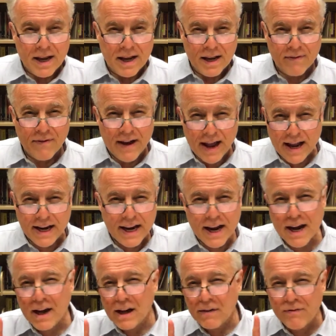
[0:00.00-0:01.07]
"If any
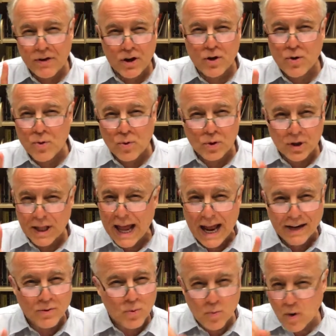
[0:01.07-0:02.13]
of you
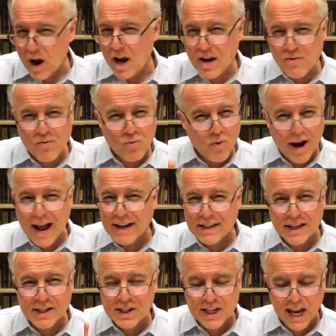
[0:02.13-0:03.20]
let one rat
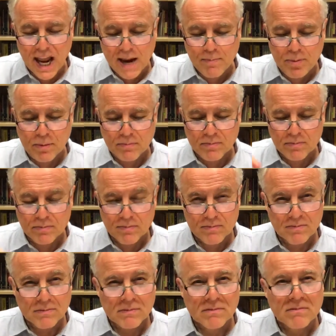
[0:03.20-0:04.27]
escape,
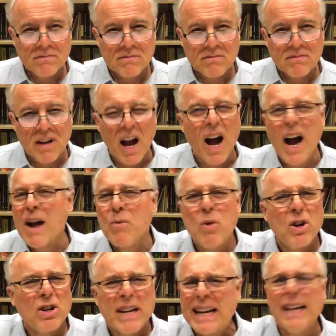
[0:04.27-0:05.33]
I
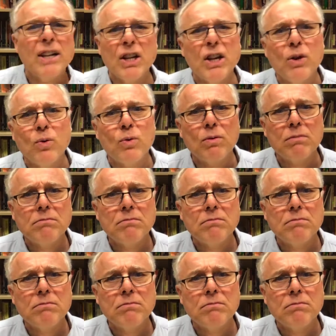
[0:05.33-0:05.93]
will kill you."